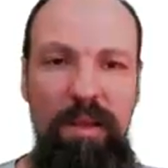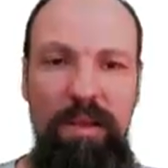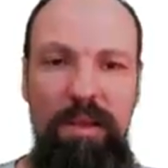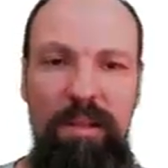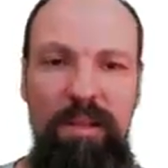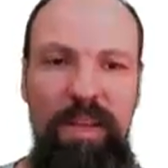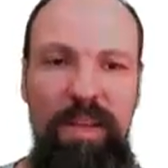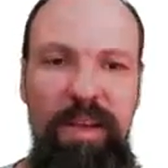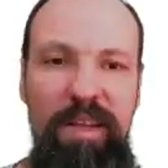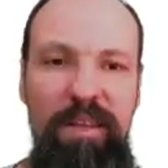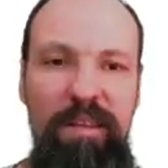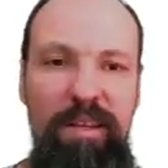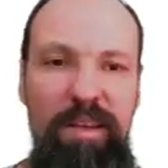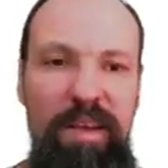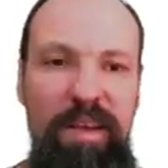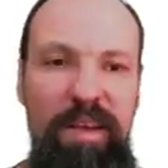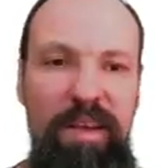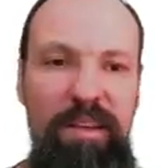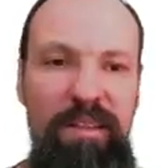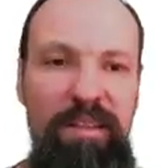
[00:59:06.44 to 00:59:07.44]
Then,
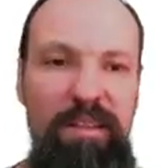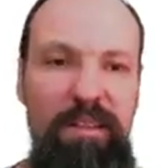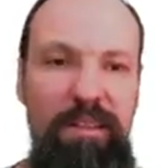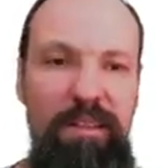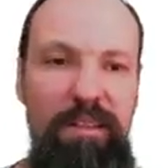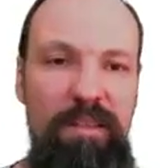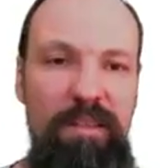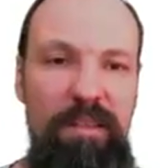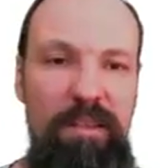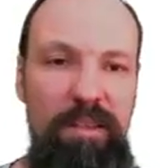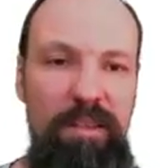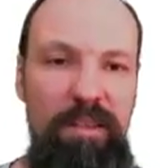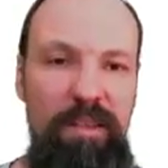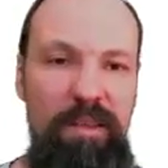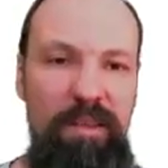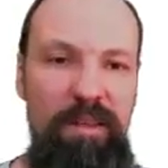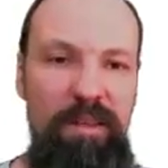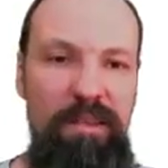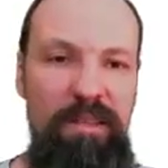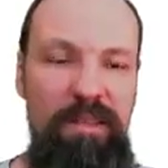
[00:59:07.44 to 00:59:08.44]
as
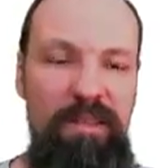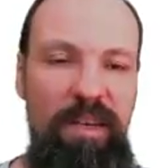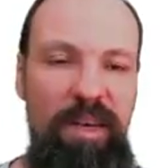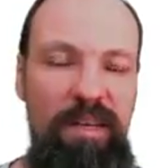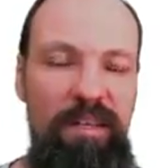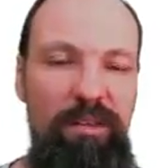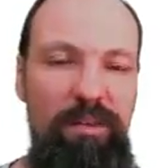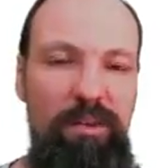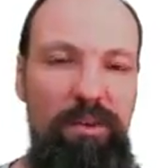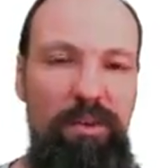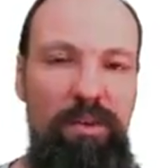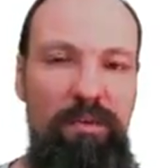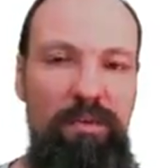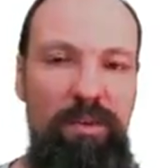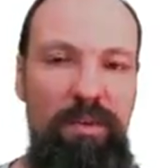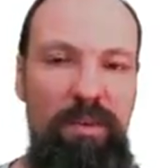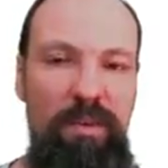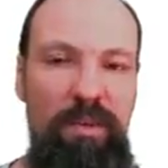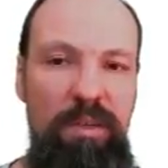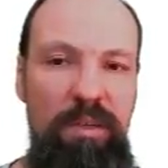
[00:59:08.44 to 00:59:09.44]
the size
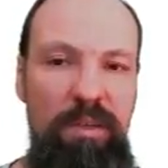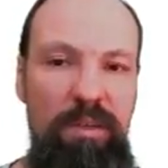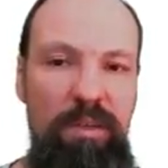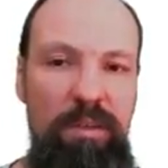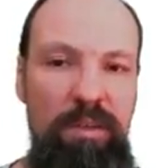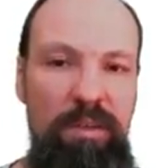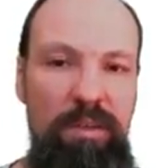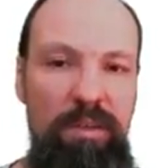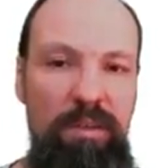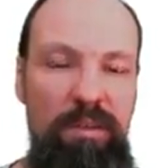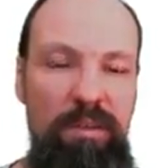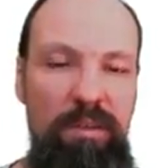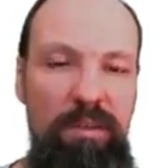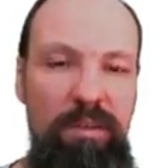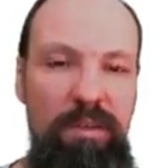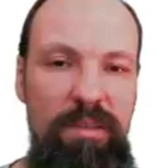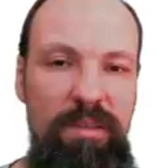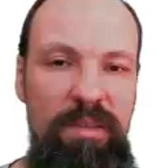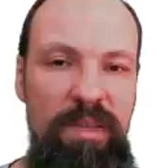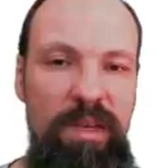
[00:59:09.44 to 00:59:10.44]
of the
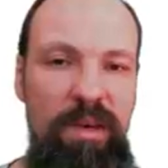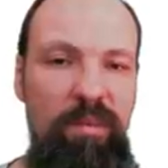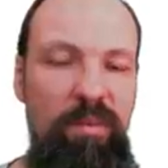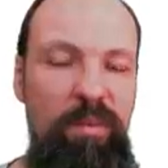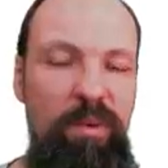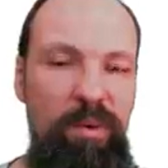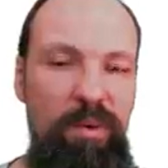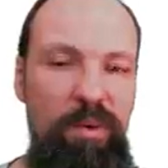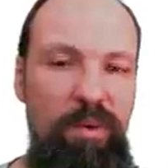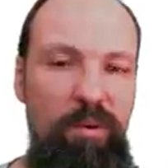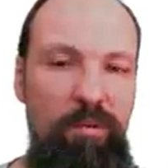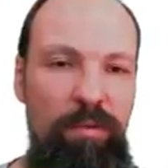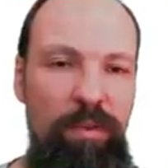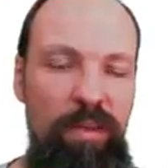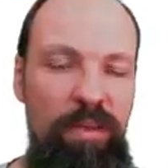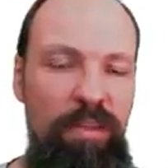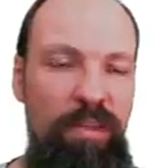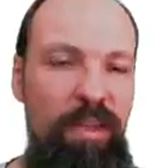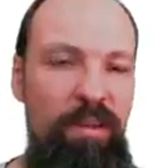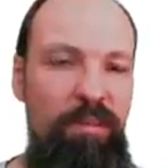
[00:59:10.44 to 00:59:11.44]
sample of
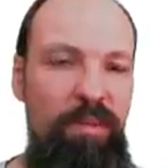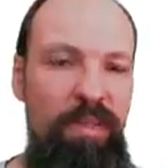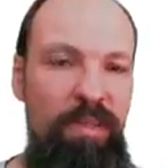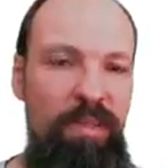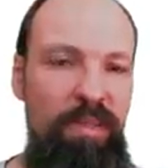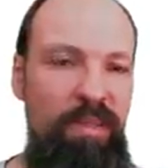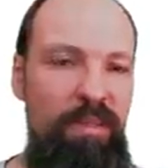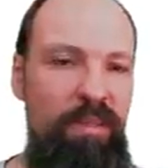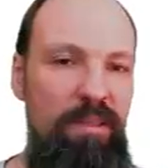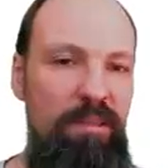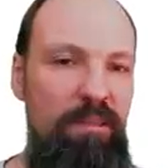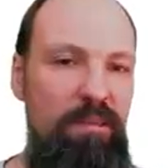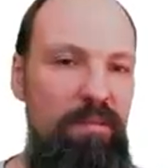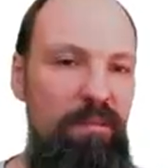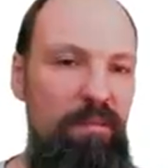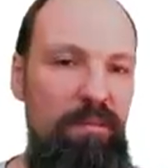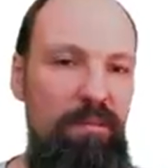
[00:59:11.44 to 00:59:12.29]
the time series